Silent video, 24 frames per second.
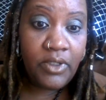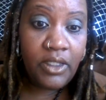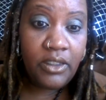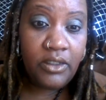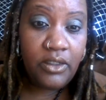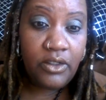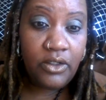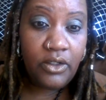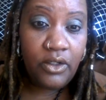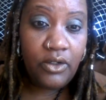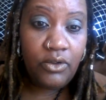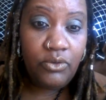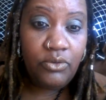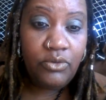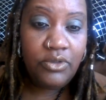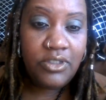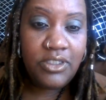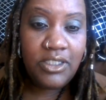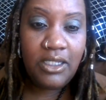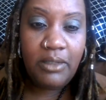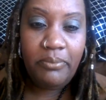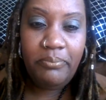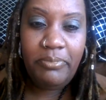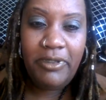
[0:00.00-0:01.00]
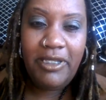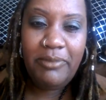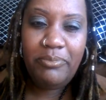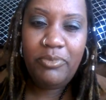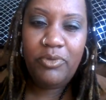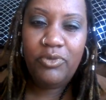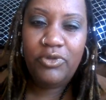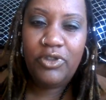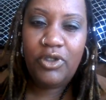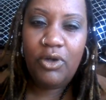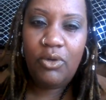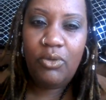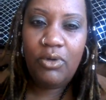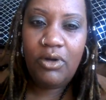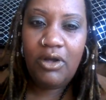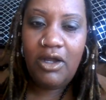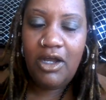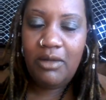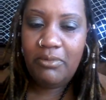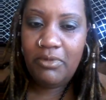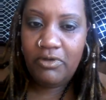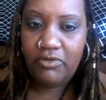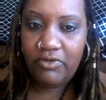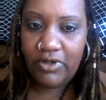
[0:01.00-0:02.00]
You know, some people don't
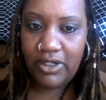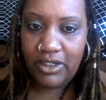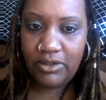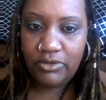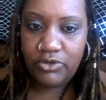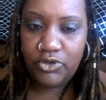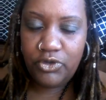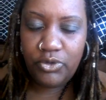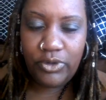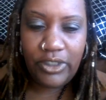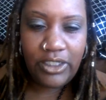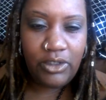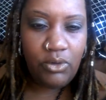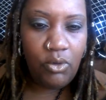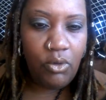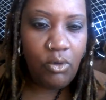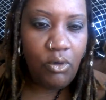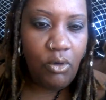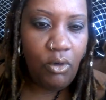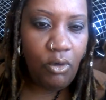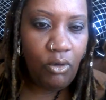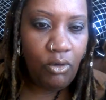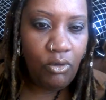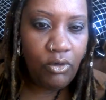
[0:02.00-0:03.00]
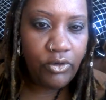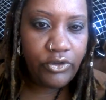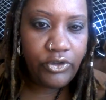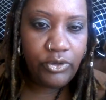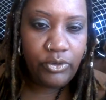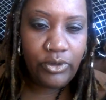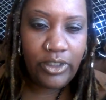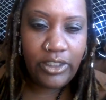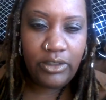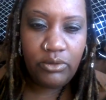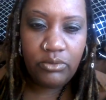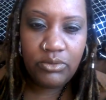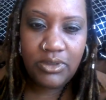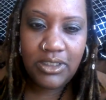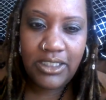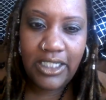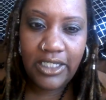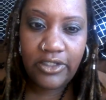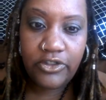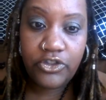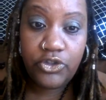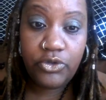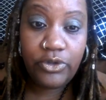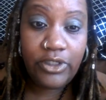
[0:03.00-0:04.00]
come around you, they don't call you, they don't
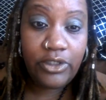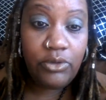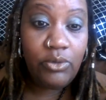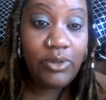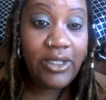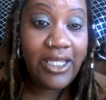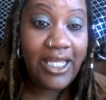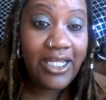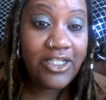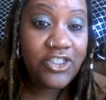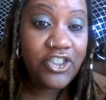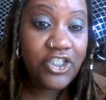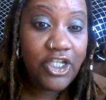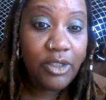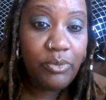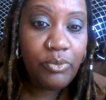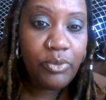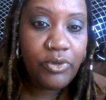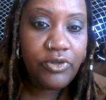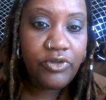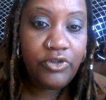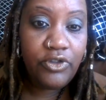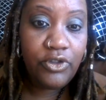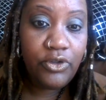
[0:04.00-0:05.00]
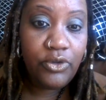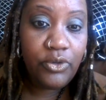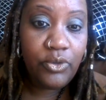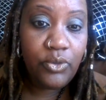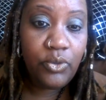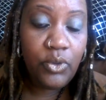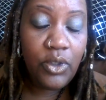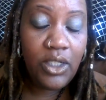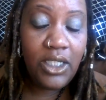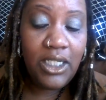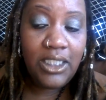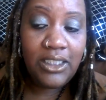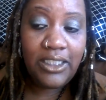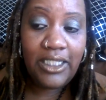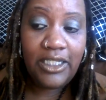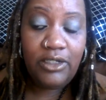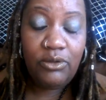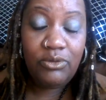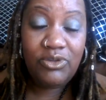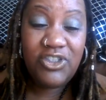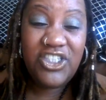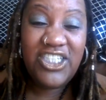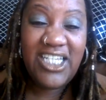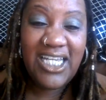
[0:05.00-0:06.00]
text you, they don't catch up with you, they
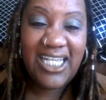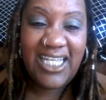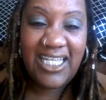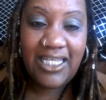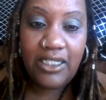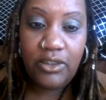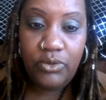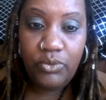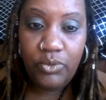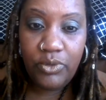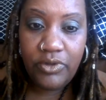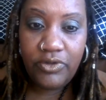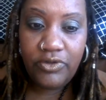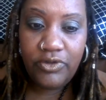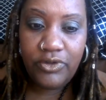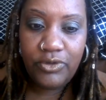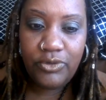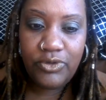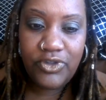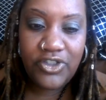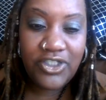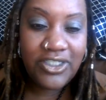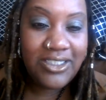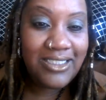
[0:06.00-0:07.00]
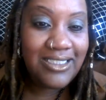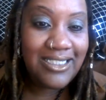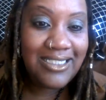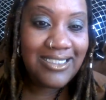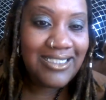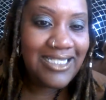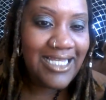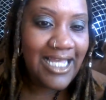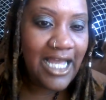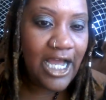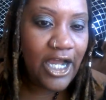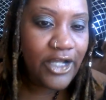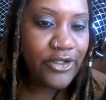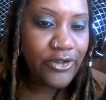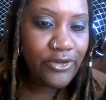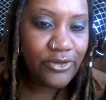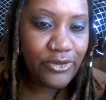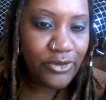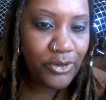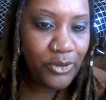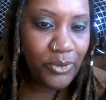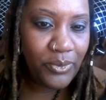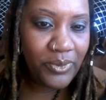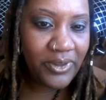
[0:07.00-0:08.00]
don't check in with you just to see how you're
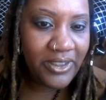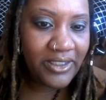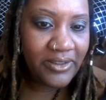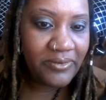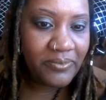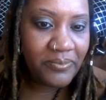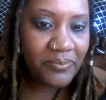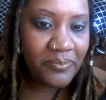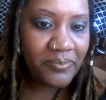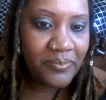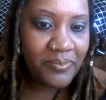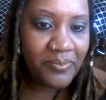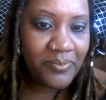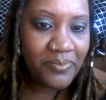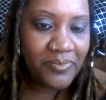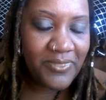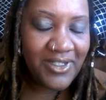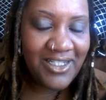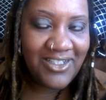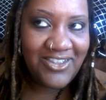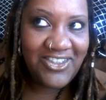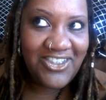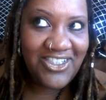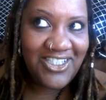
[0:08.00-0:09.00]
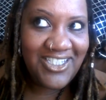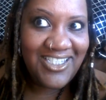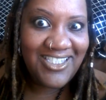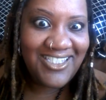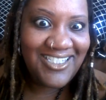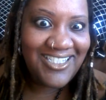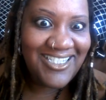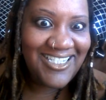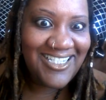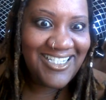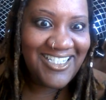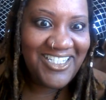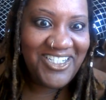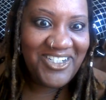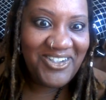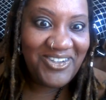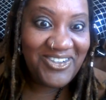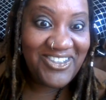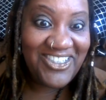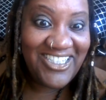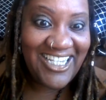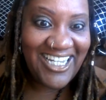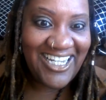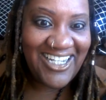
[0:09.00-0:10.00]
doing, just to, you know,
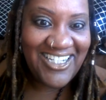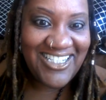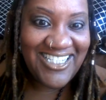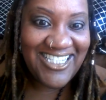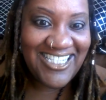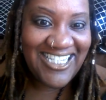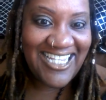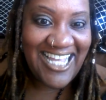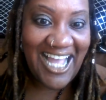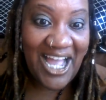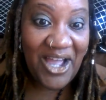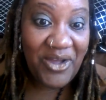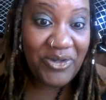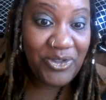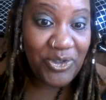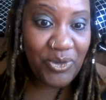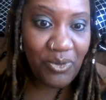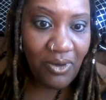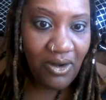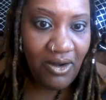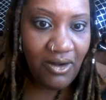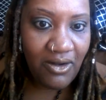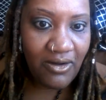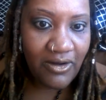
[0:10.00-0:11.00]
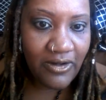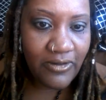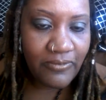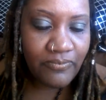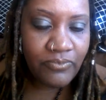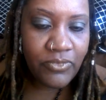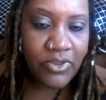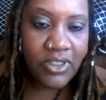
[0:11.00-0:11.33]
check and see how you are.